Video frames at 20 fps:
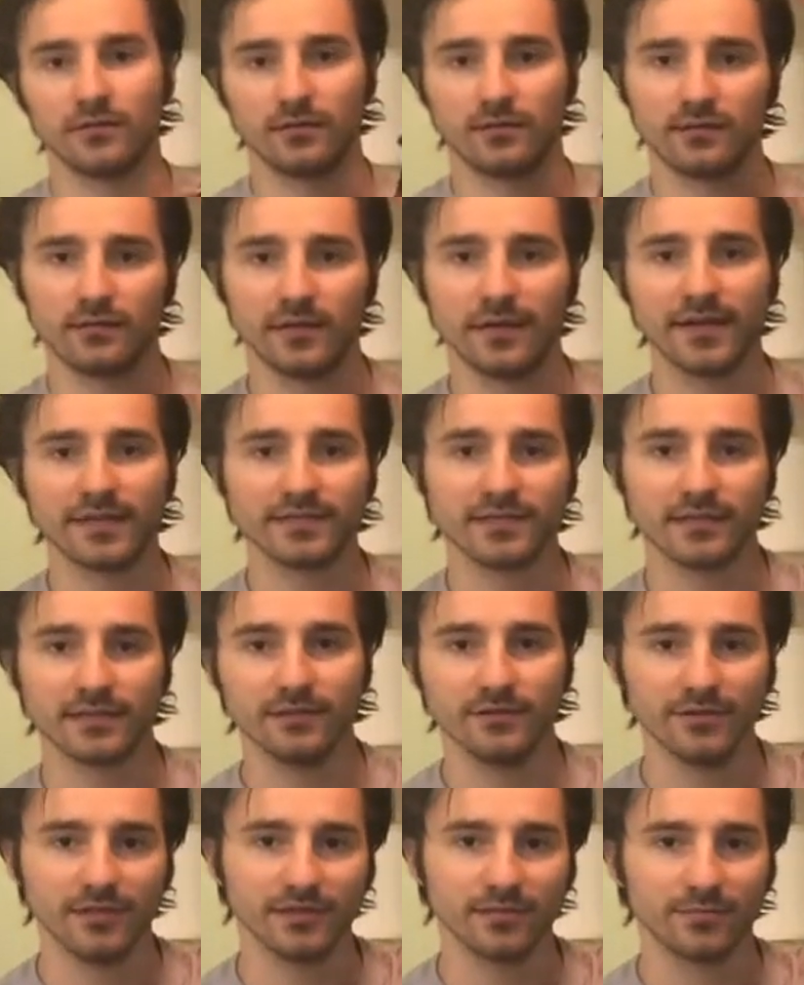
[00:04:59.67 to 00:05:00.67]
The next thing
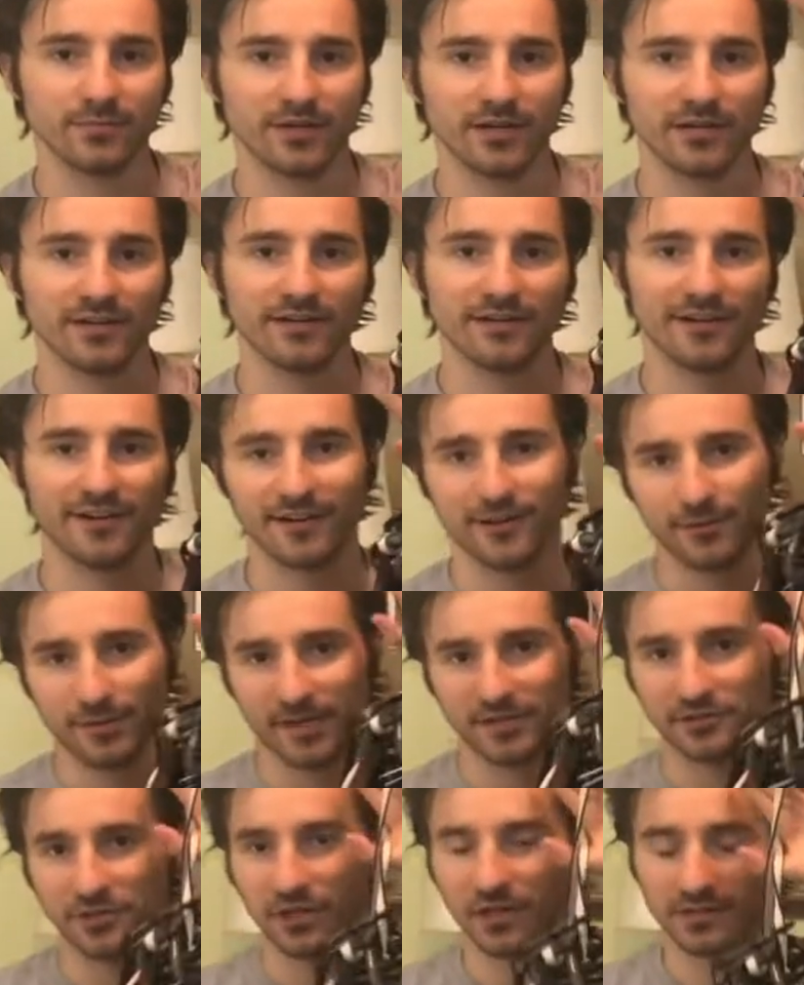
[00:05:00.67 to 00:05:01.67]
you need to bring are
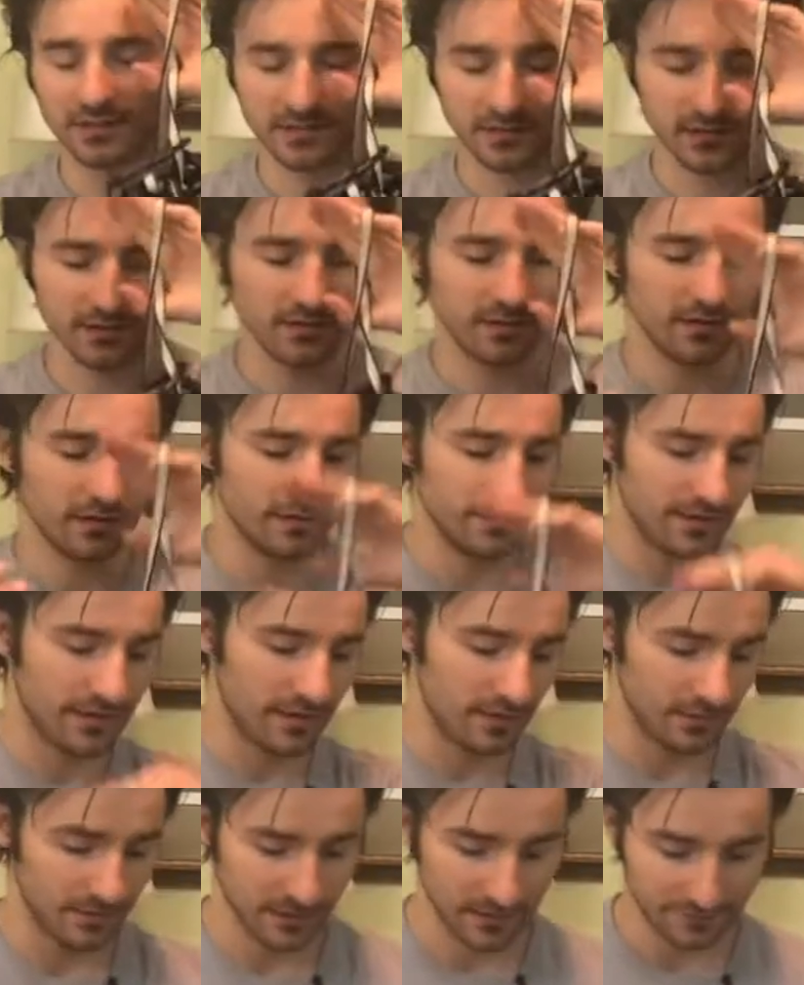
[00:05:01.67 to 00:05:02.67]
quick draws.
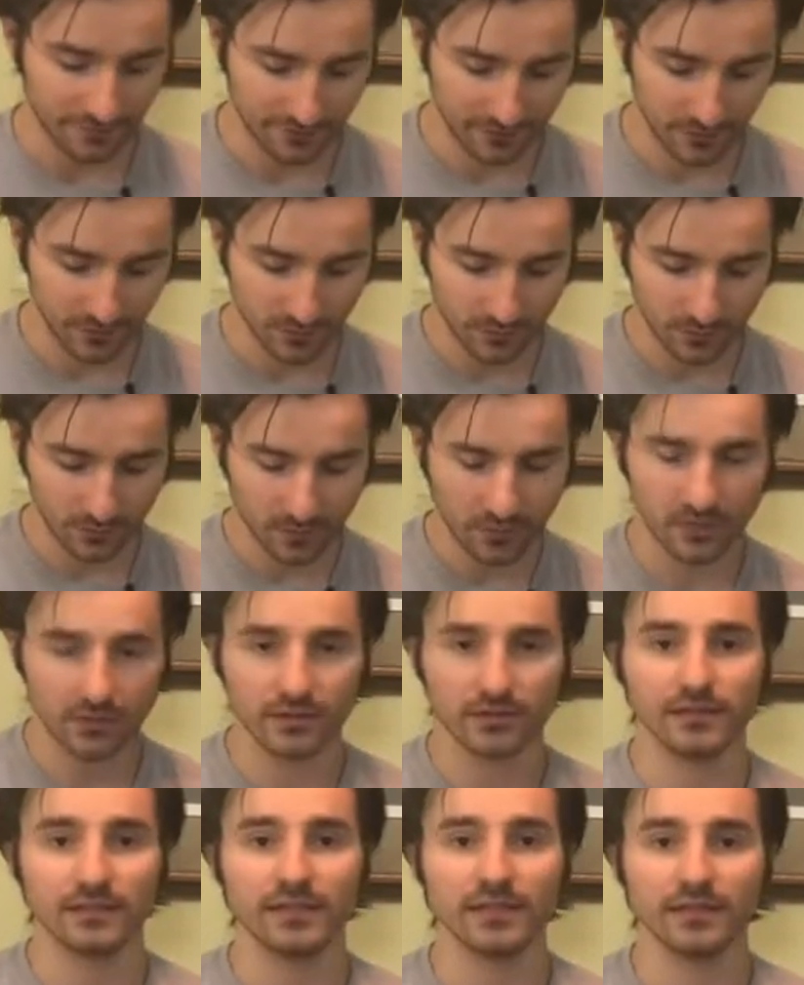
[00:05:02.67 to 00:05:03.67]
Now, if you
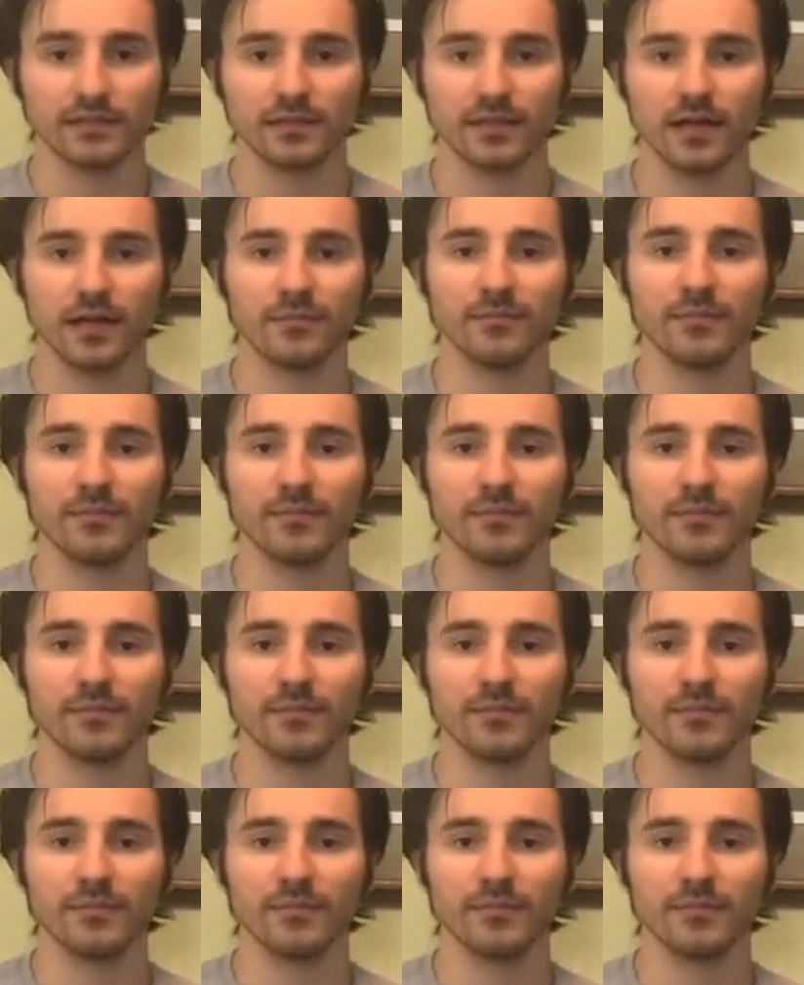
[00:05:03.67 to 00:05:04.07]
lead climb